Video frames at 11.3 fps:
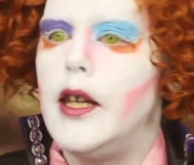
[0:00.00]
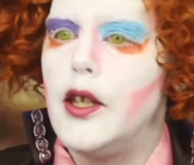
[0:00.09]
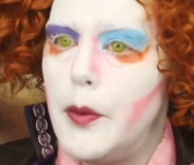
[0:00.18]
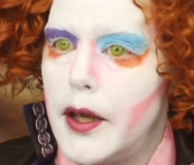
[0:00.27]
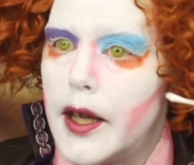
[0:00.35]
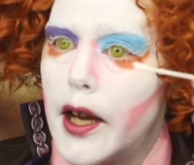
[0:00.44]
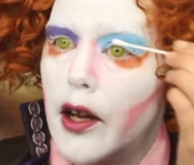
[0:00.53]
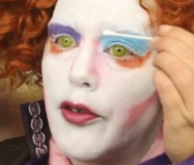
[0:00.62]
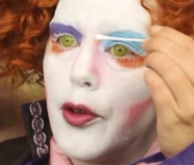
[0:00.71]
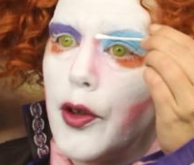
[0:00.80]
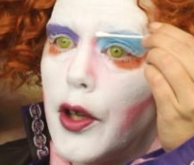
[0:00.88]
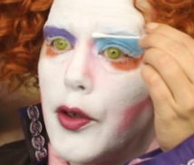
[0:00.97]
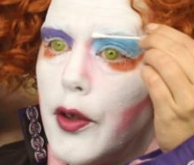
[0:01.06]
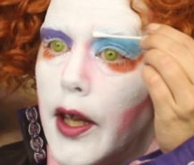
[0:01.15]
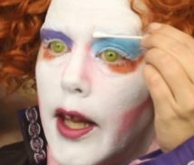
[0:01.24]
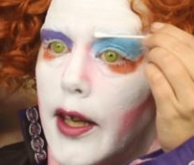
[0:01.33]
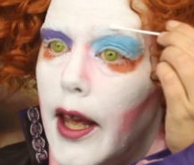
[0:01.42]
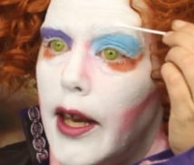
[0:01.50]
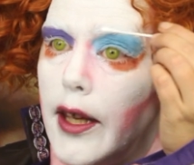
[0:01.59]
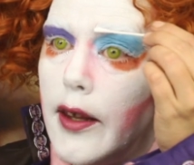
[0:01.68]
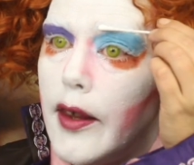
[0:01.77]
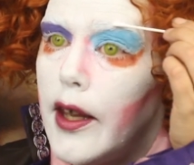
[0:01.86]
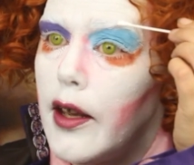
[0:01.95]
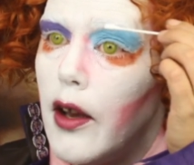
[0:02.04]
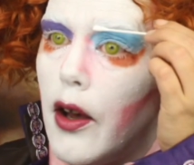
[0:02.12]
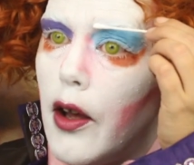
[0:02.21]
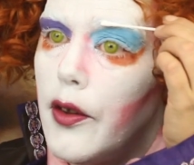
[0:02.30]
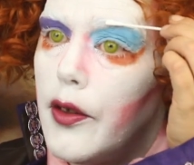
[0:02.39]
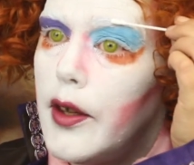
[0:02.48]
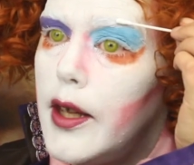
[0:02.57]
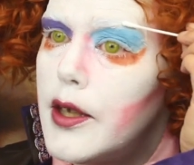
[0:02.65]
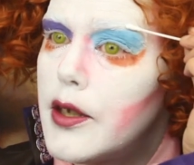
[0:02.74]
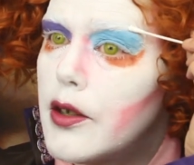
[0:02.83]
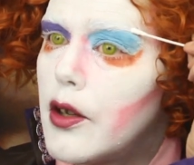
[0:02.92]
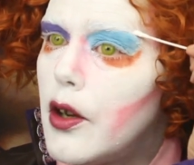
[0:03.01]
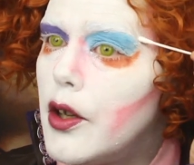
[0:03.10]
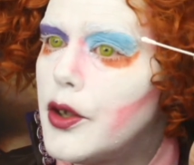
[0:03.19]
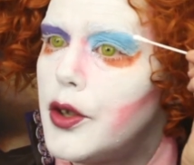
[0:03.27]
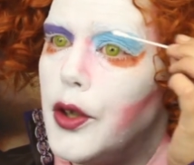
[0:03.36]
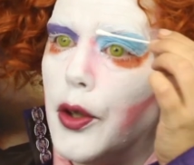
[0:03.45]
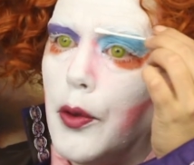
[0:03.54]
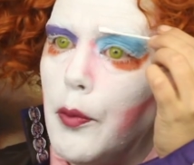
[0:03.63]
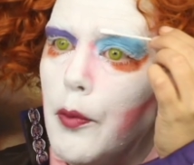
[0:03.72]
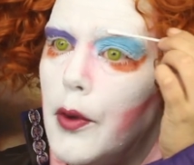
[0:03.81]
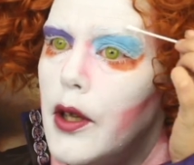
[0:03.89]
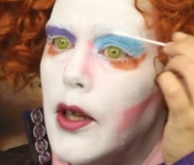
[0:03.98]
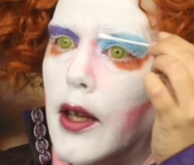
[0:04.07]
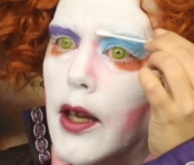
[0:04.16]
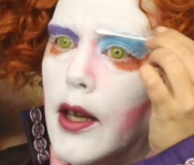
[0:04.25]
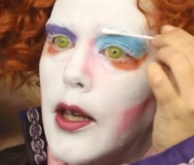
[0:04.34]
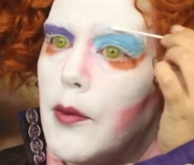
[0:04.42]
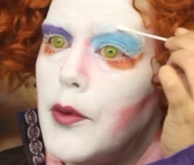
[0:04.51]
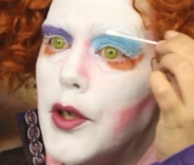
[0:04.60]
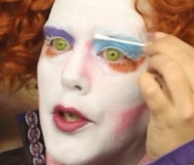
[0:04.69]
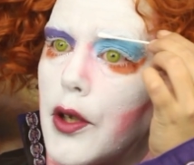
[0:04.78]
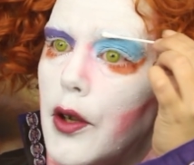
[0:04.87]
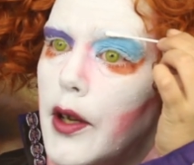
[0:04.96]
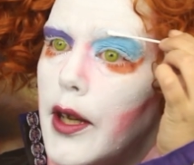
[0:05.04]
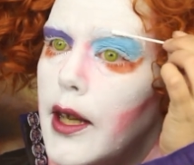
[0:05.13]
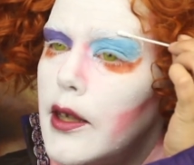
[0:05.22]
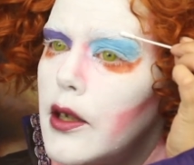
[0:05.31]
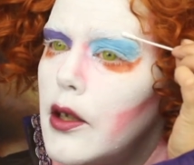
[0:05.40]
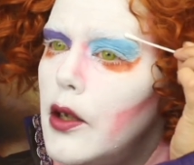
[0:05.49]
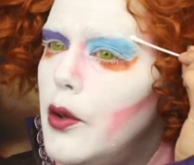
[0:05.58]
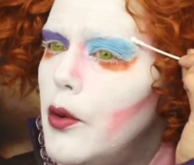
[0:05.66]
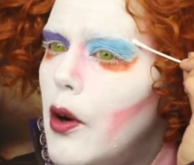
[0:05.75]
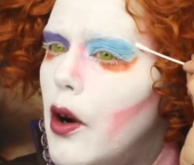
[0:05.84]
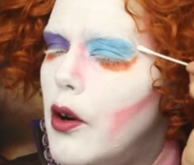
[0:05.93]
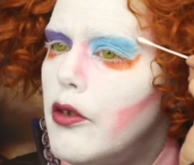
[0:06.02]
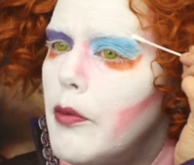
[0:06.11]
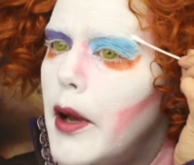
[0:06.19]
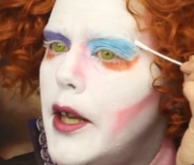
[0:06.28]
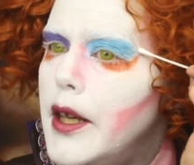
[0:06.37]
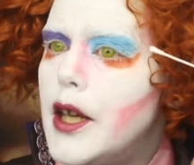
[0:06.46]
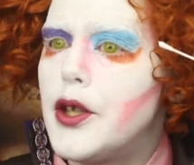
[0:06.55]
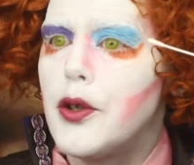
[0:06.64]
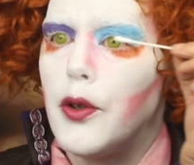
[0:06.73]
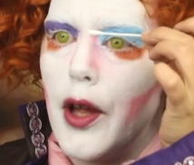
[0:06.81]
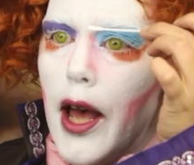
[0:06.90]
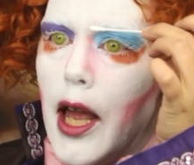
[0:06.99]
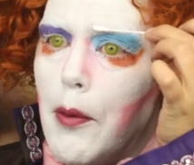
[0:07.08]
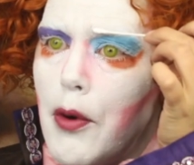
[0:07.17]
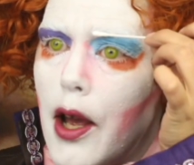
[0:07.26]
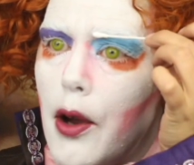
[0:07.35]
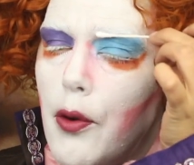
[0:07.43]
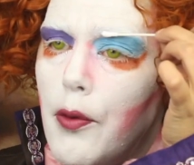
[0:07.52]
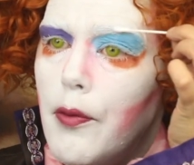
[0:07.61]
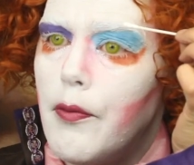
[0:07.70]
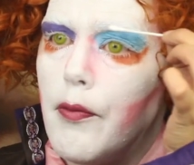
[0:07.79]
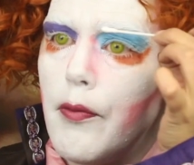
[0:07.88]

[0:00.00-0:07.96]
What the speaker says: need to be careful not to get anything on this costume. I'm just gonna get the glue over my natural eyebrow.